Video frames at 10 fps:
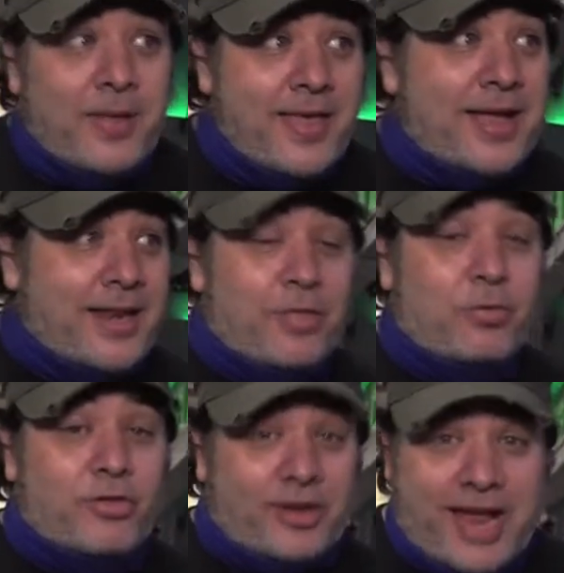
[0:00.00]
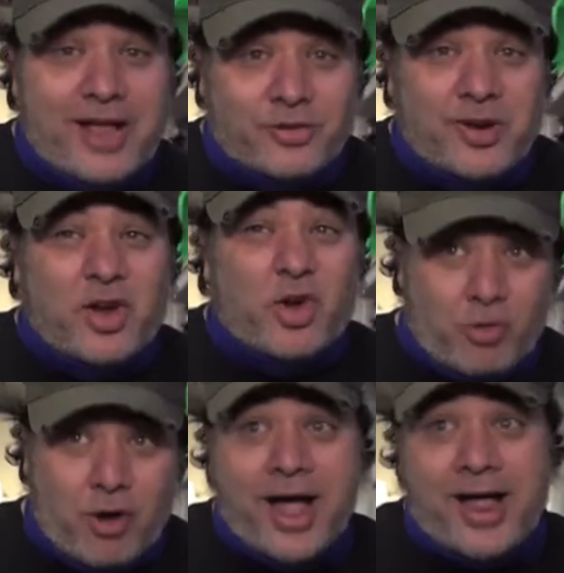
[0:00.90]
be that kid that throws a tantrum and
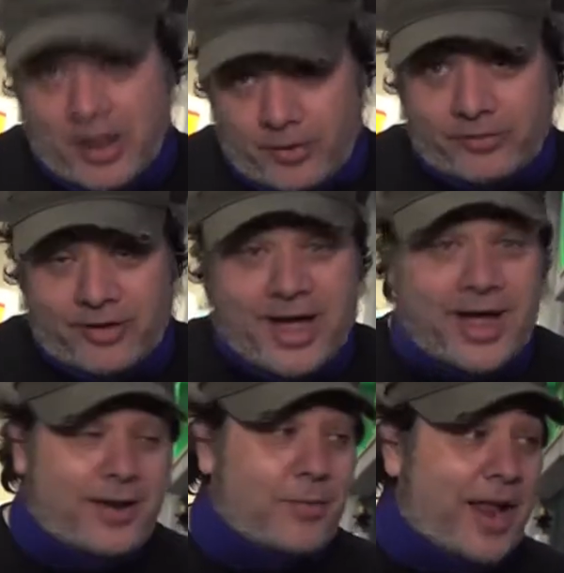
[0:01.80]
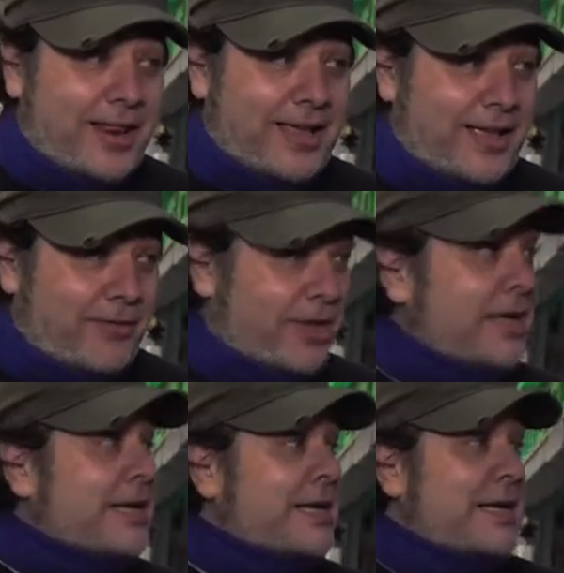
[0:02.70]
cry outside when I leave.
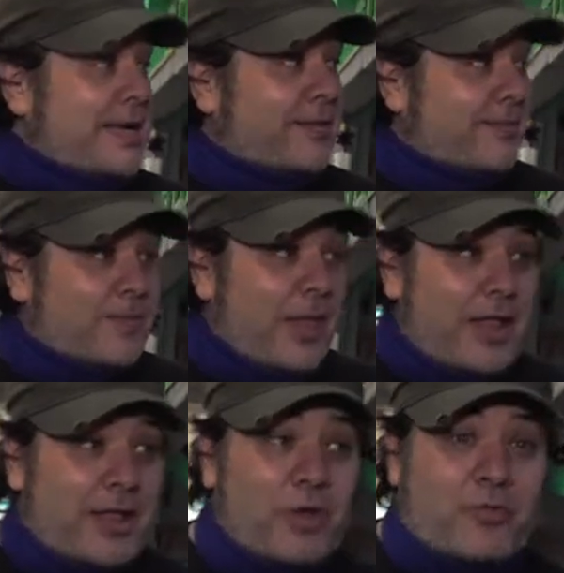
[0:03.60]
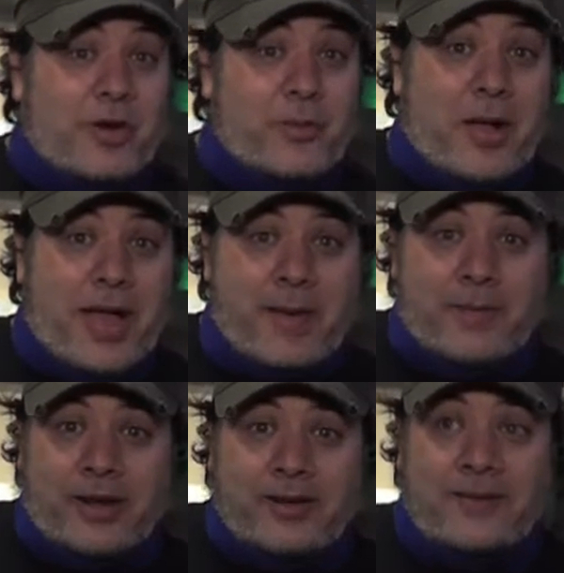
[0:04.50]
It could very well
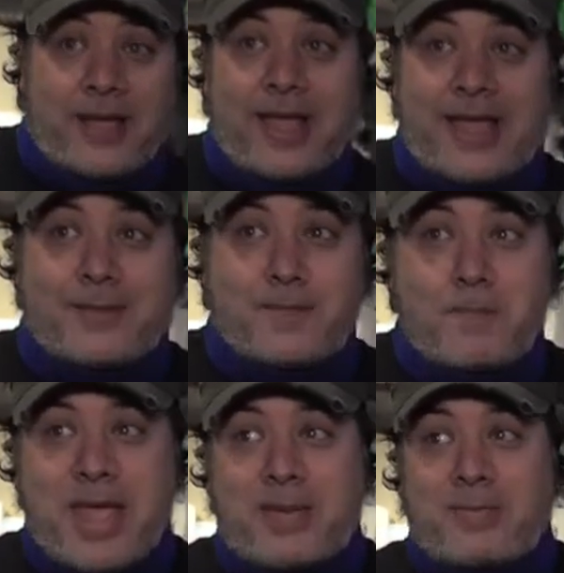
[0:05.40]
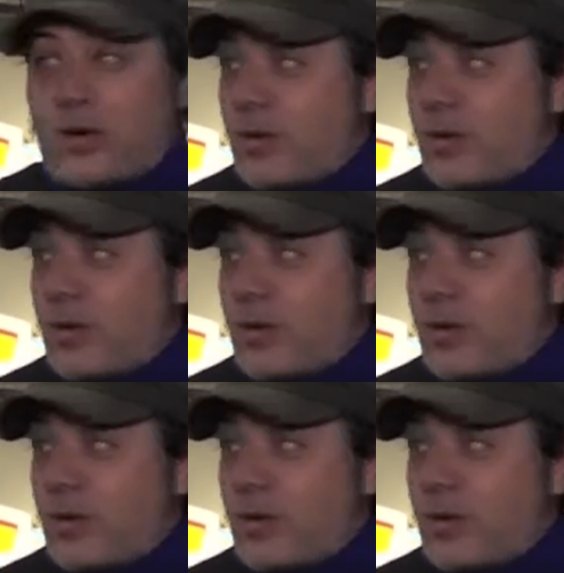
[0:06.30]
happen, and maybe or